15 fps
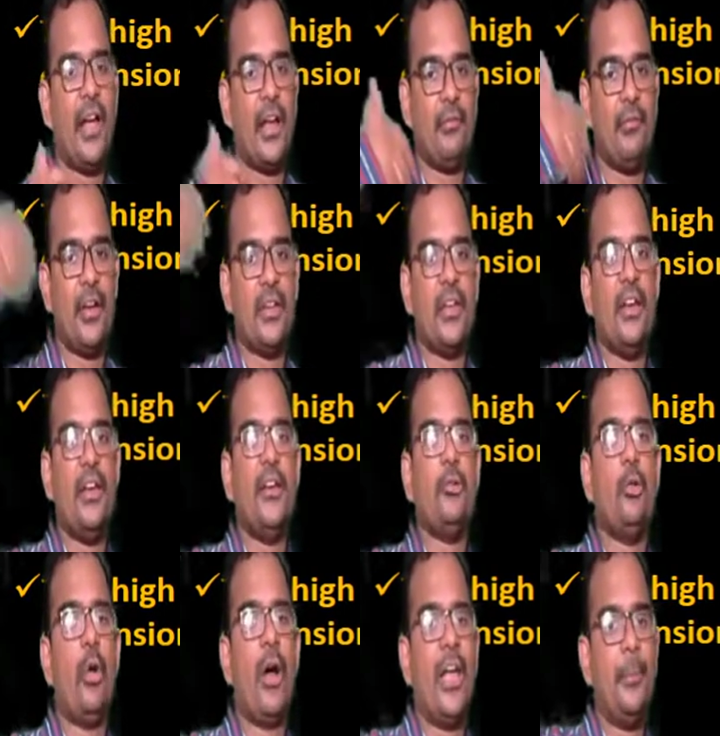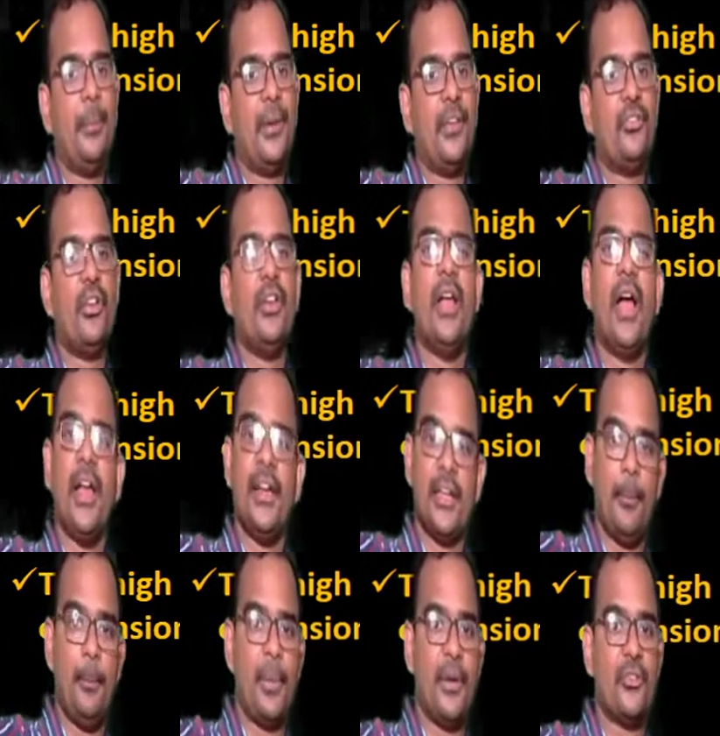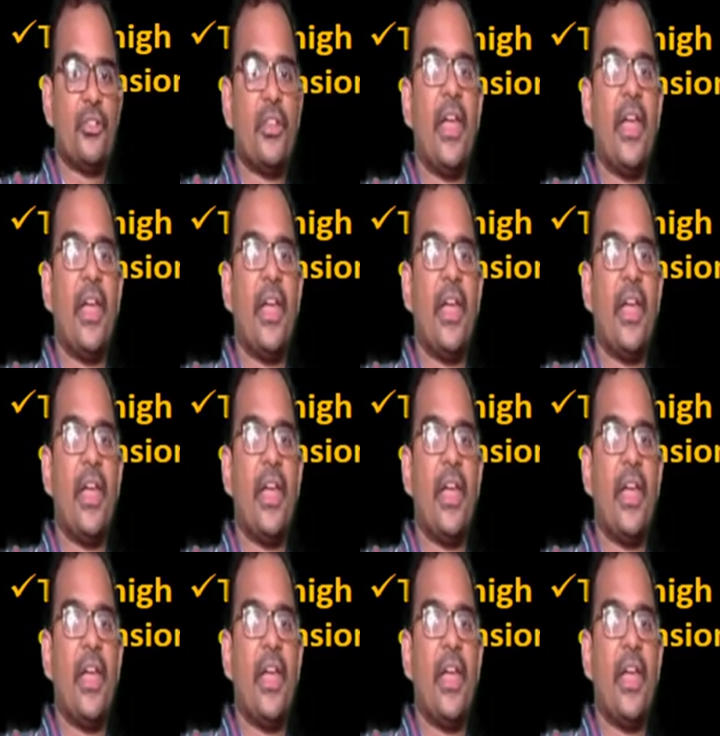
converted into high pressure and high temperature.